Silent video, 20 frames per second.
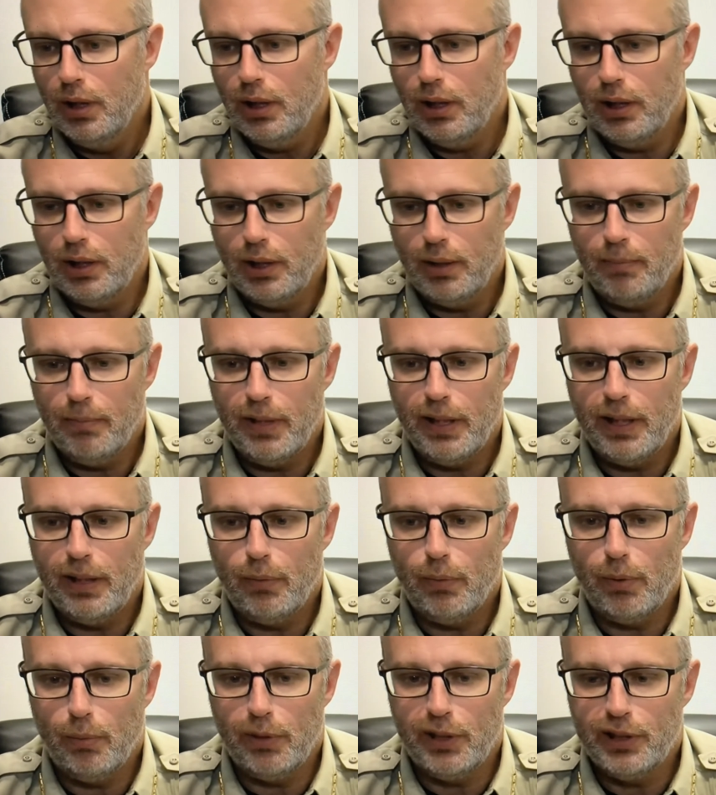um,
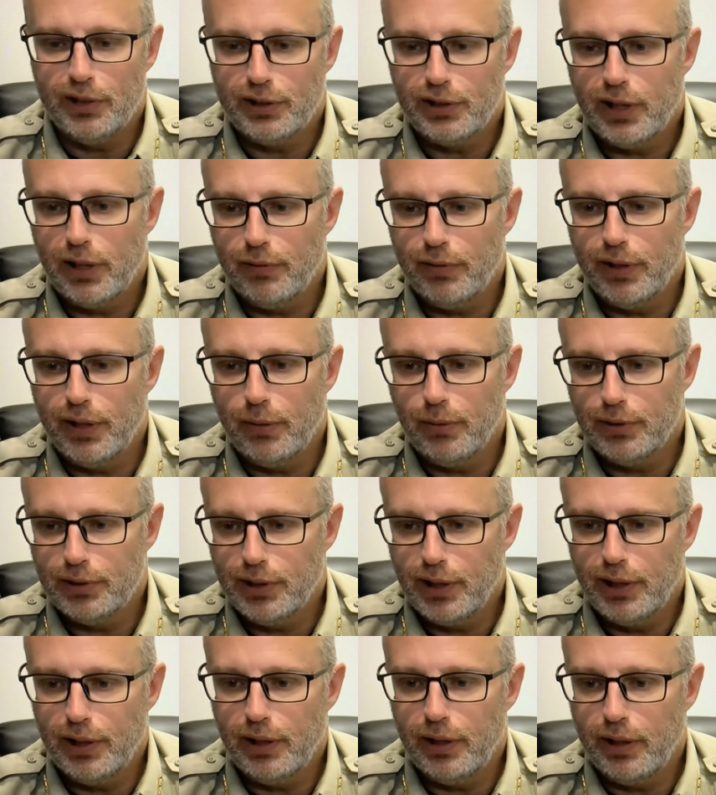where we discovered there was
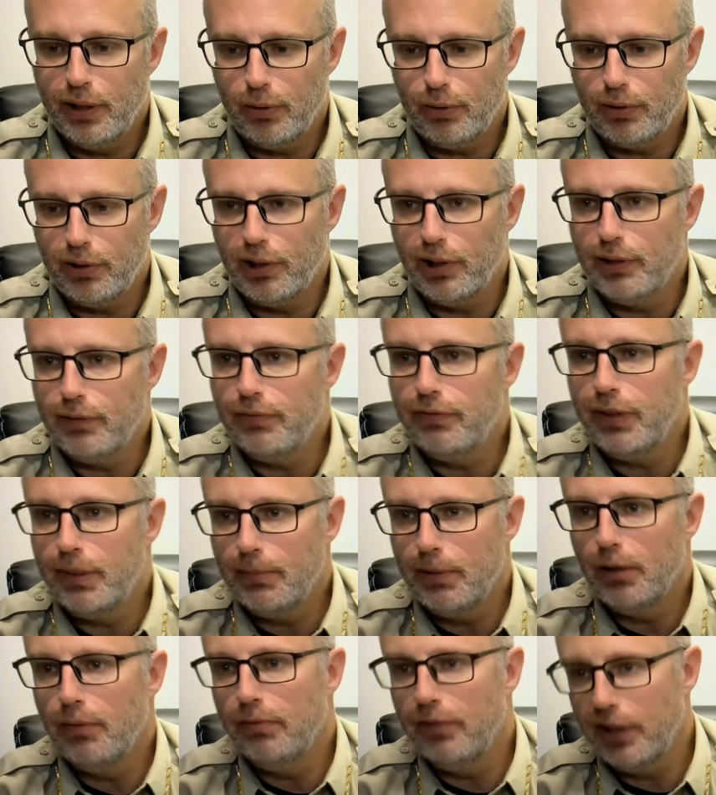a elderly
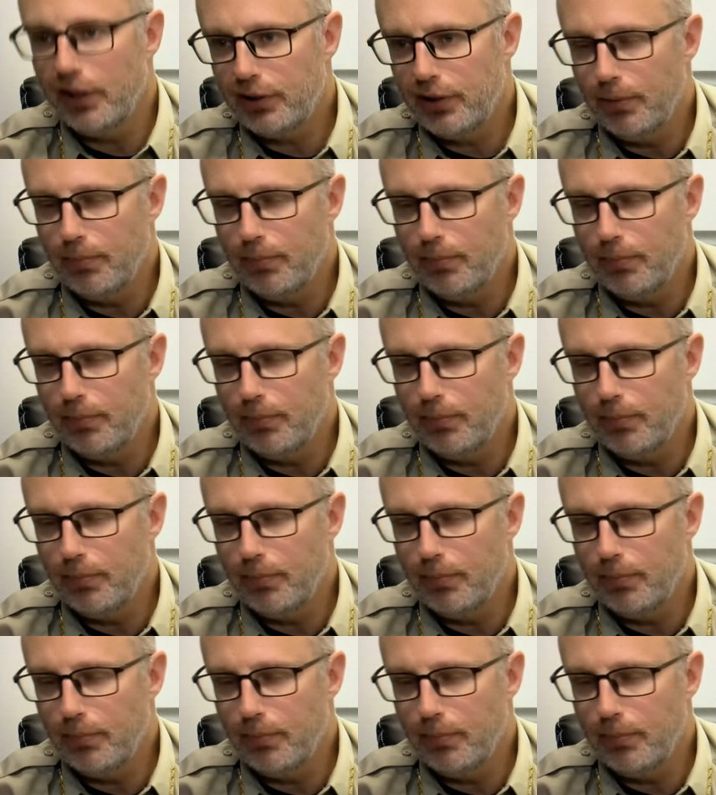female victim.